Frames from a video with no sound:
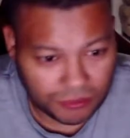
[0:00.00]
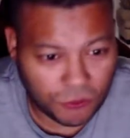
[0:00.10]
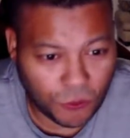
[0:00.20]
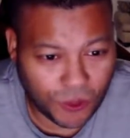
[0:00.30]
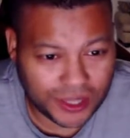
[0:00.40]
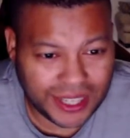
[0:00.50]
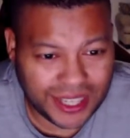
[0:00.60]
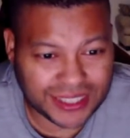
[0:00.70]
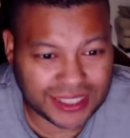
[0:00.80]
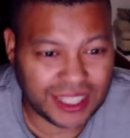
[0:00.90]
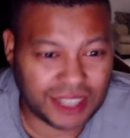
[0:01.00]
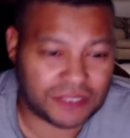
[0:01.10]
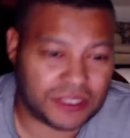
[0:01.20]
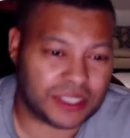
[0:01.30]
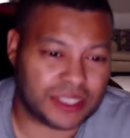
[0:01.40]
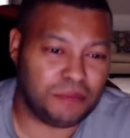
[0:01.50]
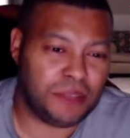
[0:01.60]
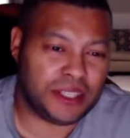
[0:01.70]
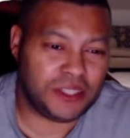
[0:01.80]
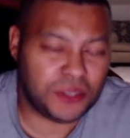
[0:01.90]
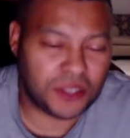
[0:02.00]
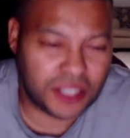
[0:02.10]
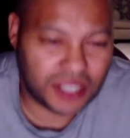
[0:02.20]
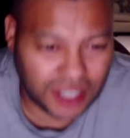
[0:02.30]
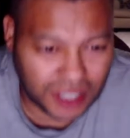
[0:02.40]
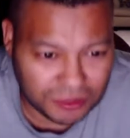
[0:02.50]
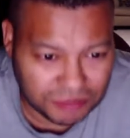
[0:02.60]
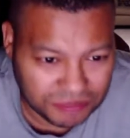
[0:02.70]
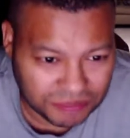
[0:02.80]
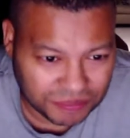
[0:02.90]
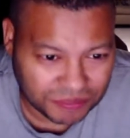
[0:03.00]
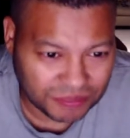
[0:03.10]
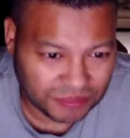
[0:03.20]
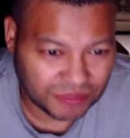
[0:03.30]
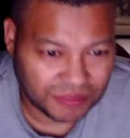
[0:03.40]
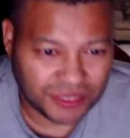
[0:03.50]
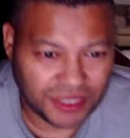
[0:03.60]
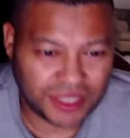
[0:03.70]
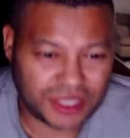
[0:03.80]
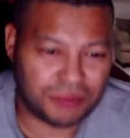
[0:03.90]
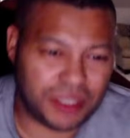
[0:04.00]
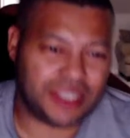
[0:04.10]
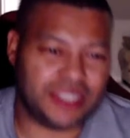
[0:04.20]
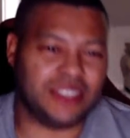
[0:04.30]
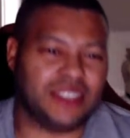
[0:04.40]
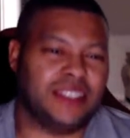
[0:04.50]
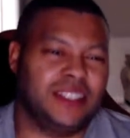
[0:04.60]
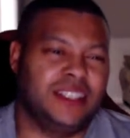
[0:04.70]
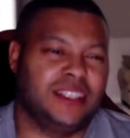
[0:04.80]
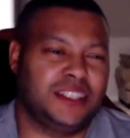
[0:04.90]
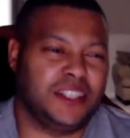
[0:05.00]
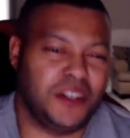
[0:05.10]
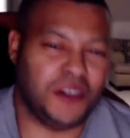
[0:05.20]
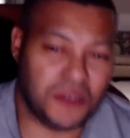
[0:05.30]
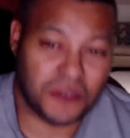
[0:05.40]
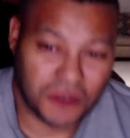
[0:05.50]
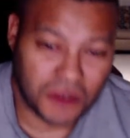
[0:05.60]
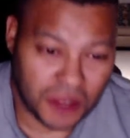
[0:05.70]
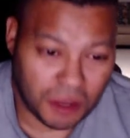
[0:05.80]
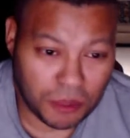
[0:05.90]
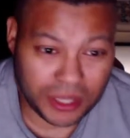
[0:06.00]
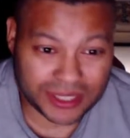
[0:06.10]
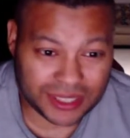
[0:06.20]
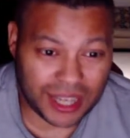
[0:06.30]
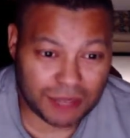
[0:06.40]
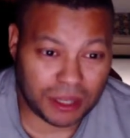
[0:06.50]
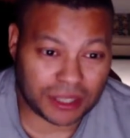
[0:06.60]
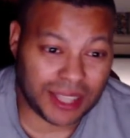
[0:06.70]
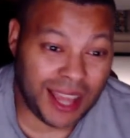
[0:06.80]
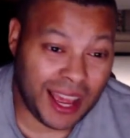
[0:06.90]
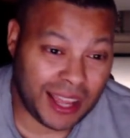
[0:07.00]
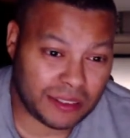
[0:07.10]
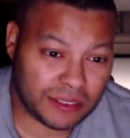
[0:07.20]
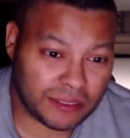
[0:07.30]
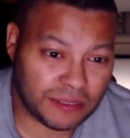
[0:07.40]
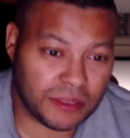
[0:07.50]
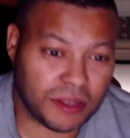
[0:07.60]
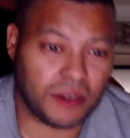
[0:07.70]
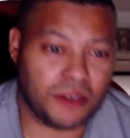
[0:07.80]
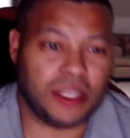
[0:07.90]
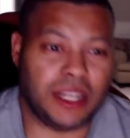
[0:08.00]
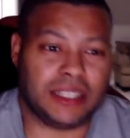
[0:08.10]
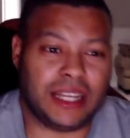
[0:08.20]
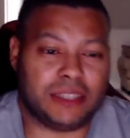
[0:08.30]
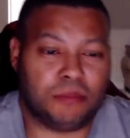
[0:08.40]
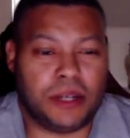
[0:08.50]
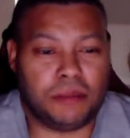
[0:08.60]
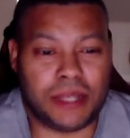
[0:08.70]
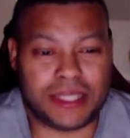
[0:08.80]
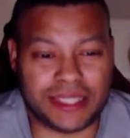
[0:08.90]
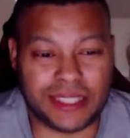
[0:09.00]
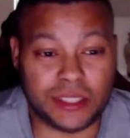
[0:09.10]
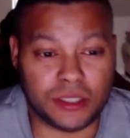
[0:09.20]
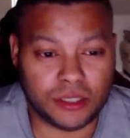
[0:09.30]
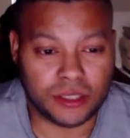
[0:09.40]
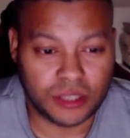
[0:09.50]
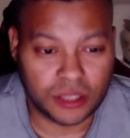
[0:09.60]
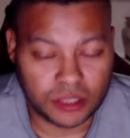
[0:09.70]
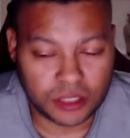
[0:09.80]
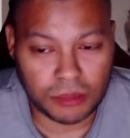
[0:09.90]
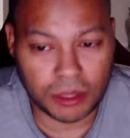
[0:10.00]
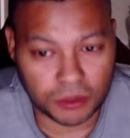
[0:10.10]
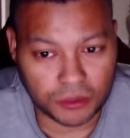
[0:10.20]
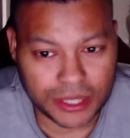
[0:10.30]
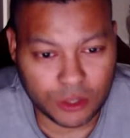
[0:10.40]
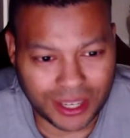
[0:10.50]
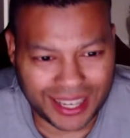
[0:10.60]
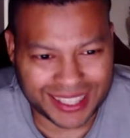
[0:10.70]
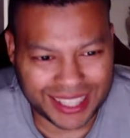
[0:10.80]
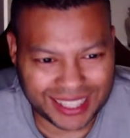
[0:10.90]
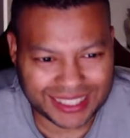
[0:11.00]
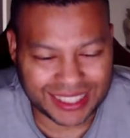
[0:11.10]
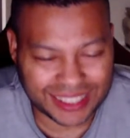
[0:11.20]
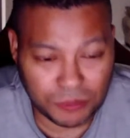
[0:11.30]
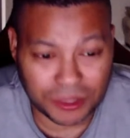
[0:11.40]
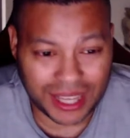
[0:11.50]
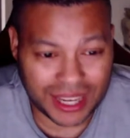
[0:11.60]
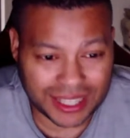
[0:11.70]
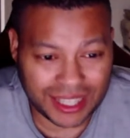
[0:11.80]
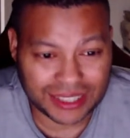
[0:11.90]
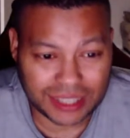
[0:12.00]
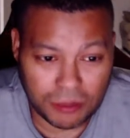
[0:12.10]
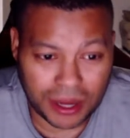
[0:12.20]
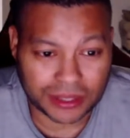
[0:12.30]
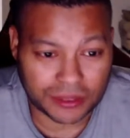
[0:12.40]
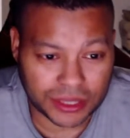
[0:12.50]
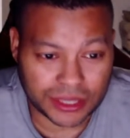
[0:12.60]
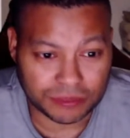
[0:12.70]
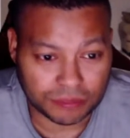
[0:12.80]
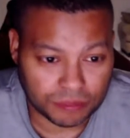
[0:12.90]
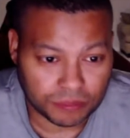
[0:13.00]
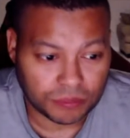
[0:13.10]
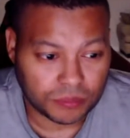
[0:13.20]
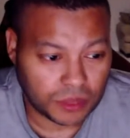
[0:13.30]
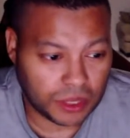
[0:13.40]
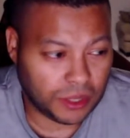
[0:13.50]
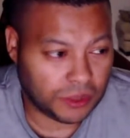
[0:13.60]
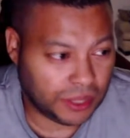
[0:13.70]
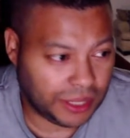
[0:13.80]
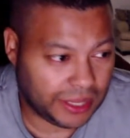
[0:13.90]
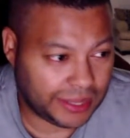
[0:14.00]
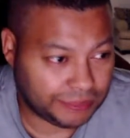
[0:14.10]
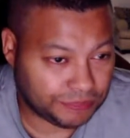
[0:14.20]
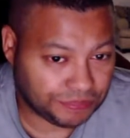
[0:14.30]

four days left to submit your um, your submissions. So pretty excited about that. You know, like that's a pretty big deal to be able to read all that content. It's gonna be a lot of content I have to read. You know, and